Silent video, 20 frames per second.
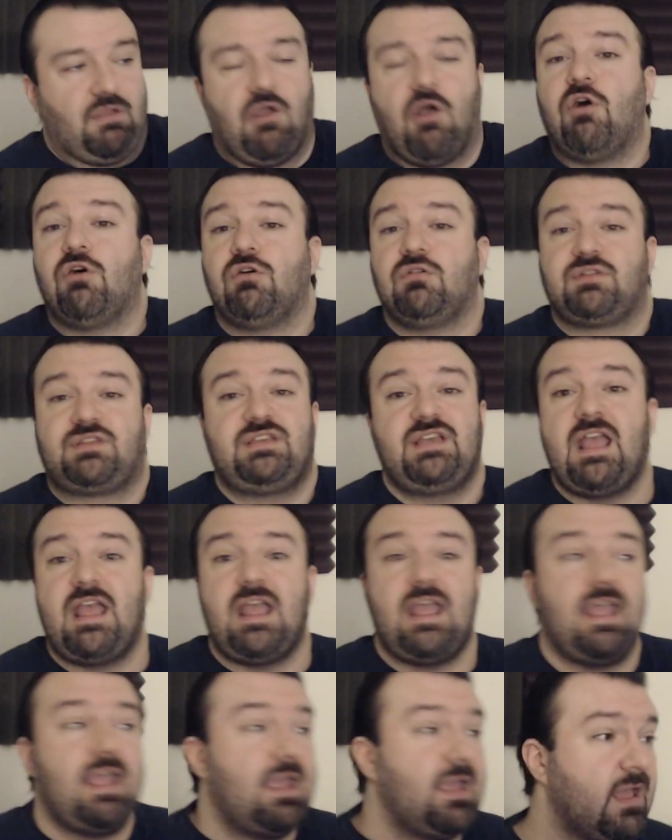
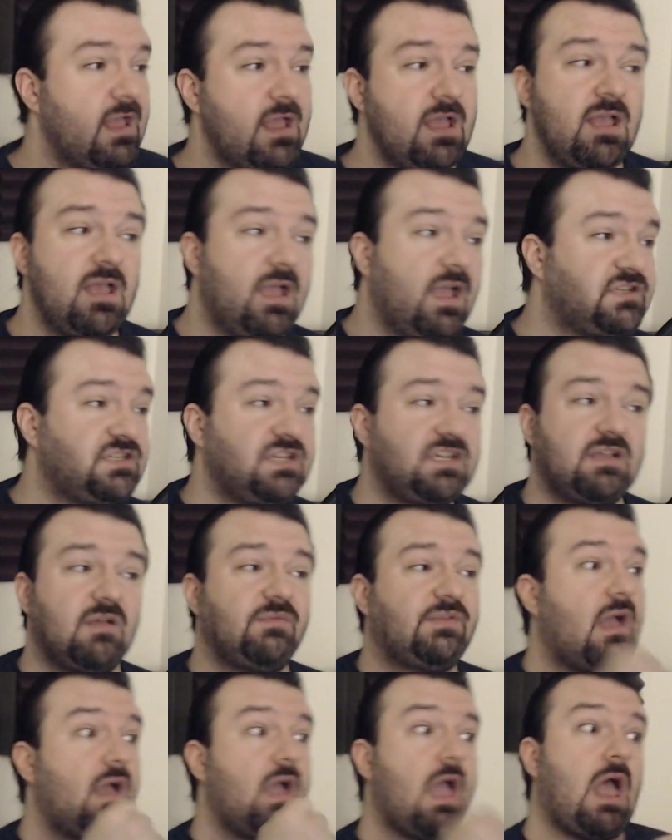okay. And she
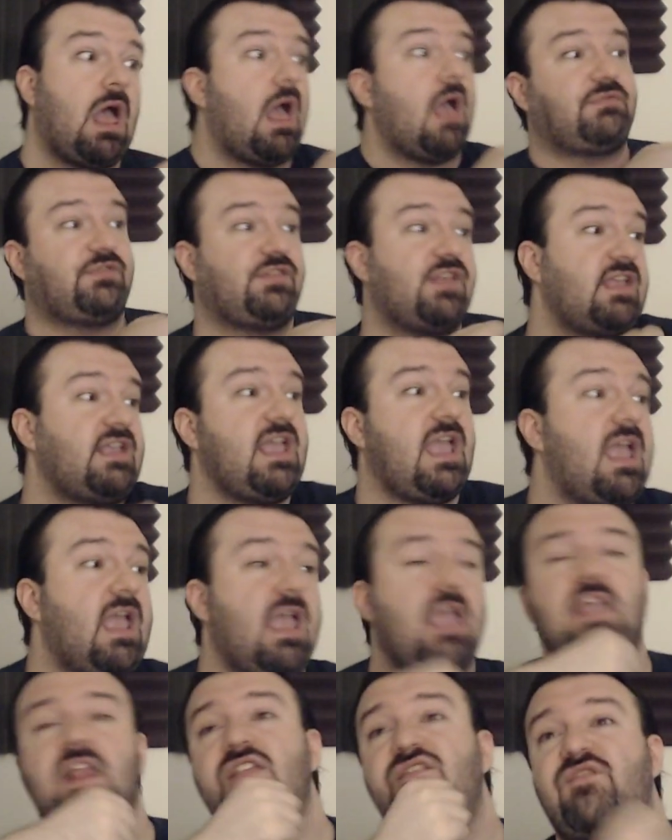comes out, I'm
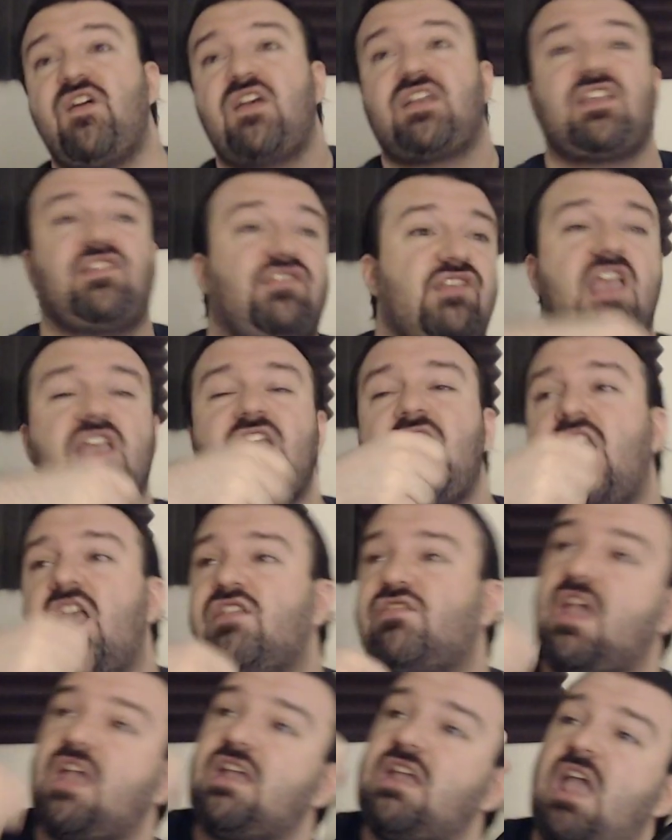singing, fucking singing,
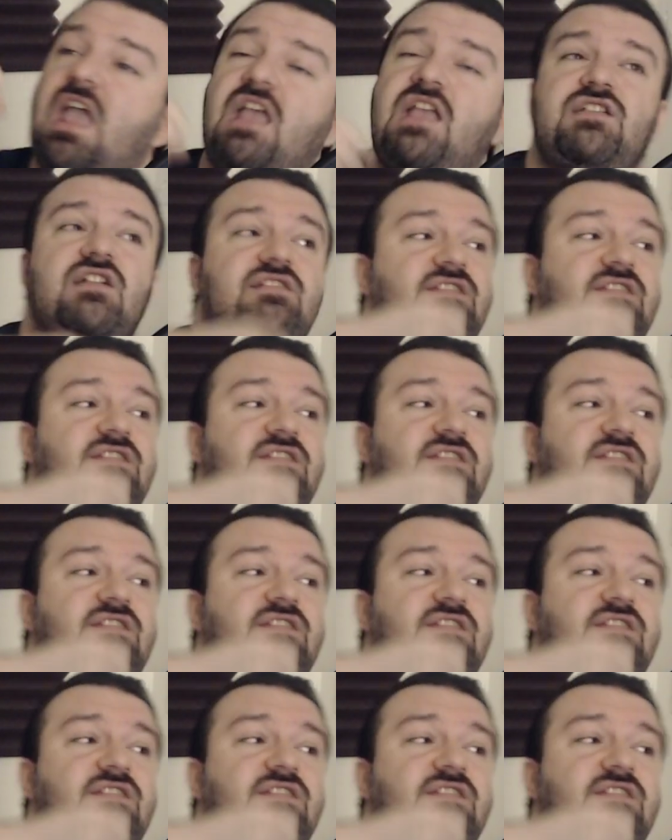singing, they're